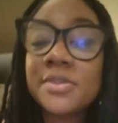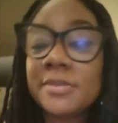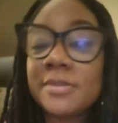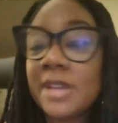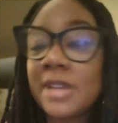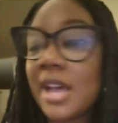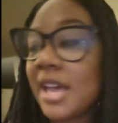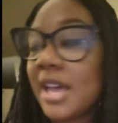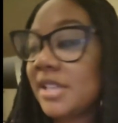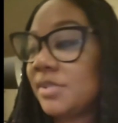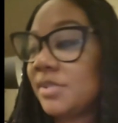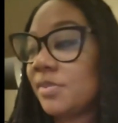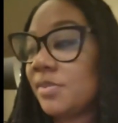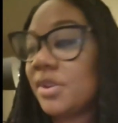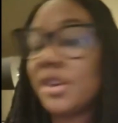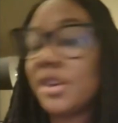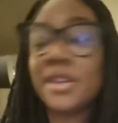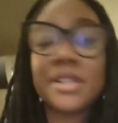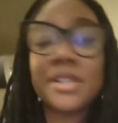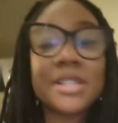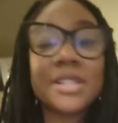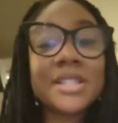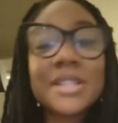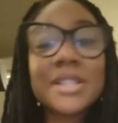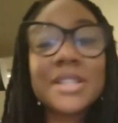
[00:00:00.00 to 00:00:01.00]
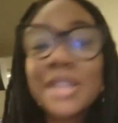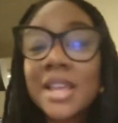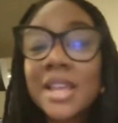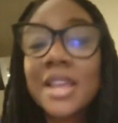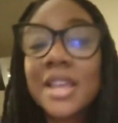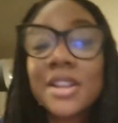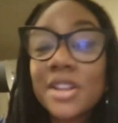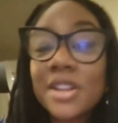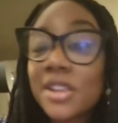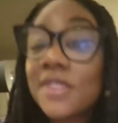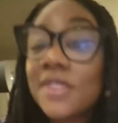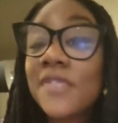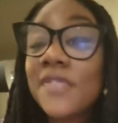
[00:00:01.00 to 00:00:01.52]
God's word.
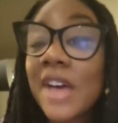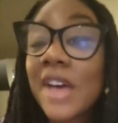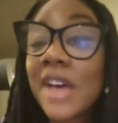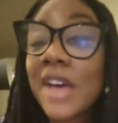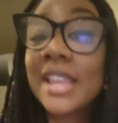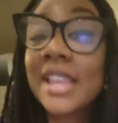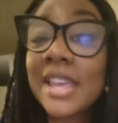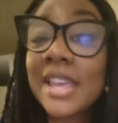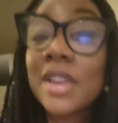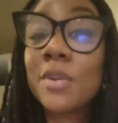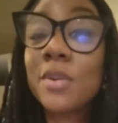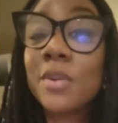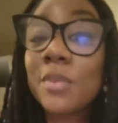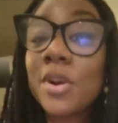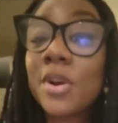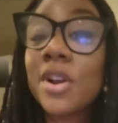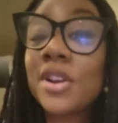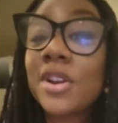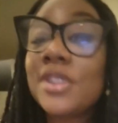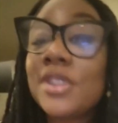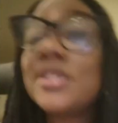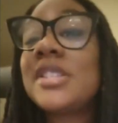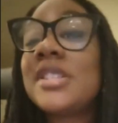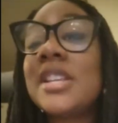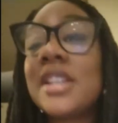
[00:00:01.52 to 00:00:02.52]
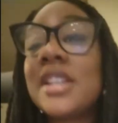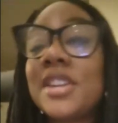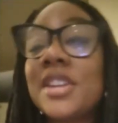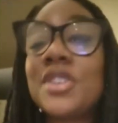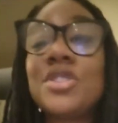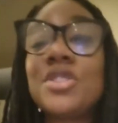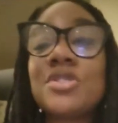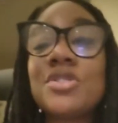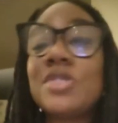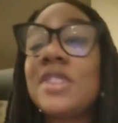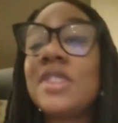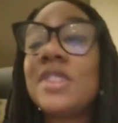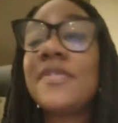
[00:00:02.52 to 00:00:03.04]
Now you finally get a word. You sit on
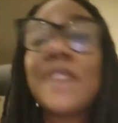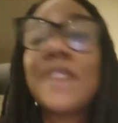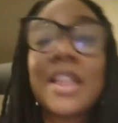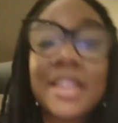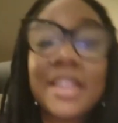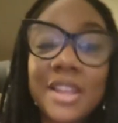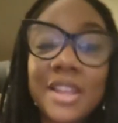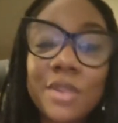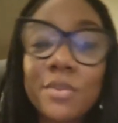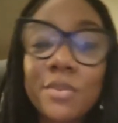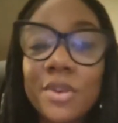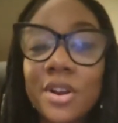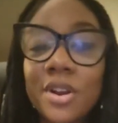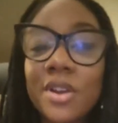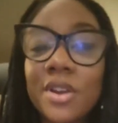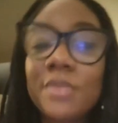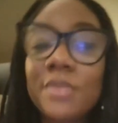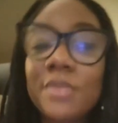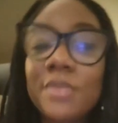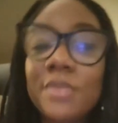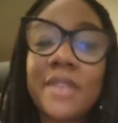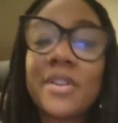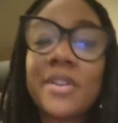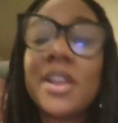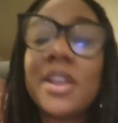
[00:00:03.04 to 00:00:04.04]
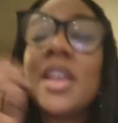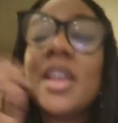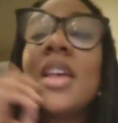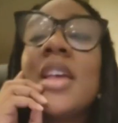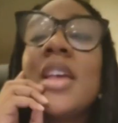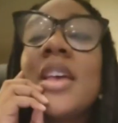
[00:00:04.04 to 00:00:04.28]
a tree, you finally get a word, whatever.